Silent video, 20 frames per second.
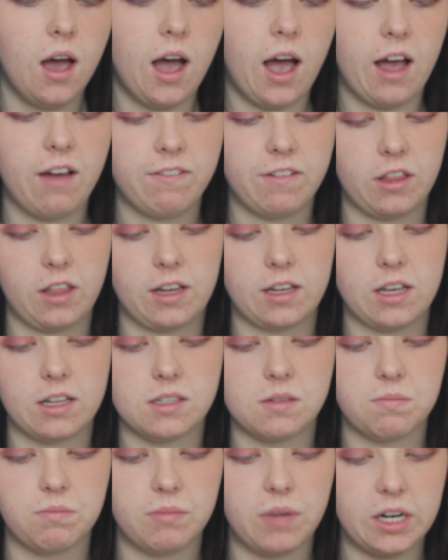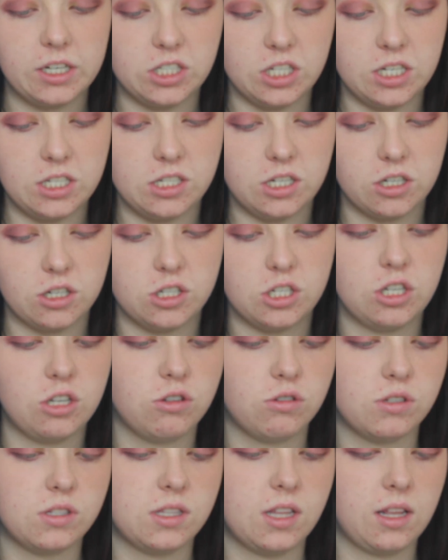I feel like it's much easier to
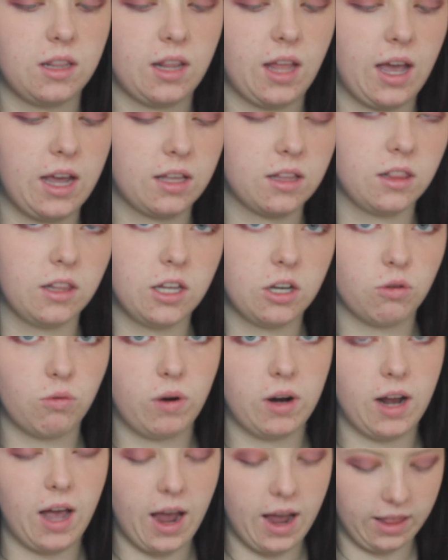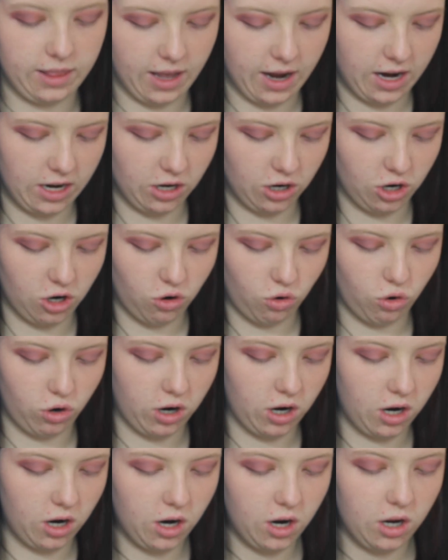use than like liquid eyeliner
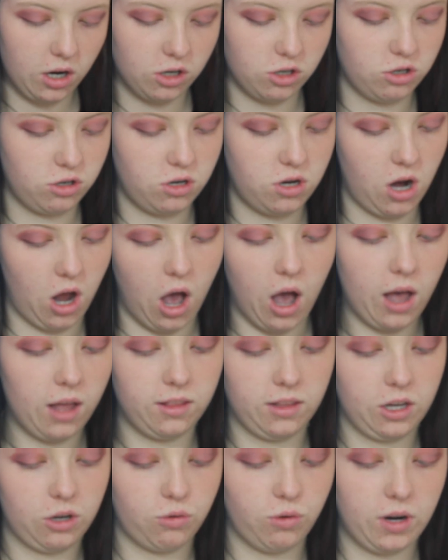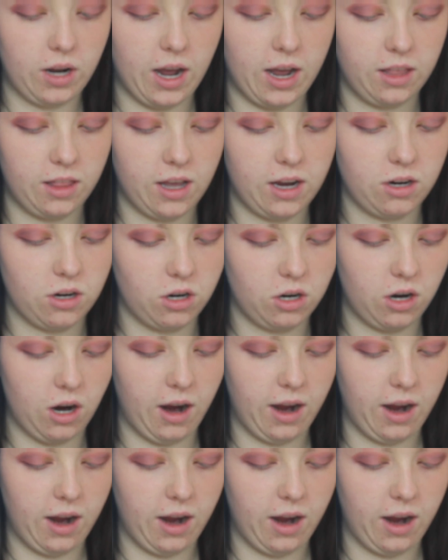or not liquid eyeliner.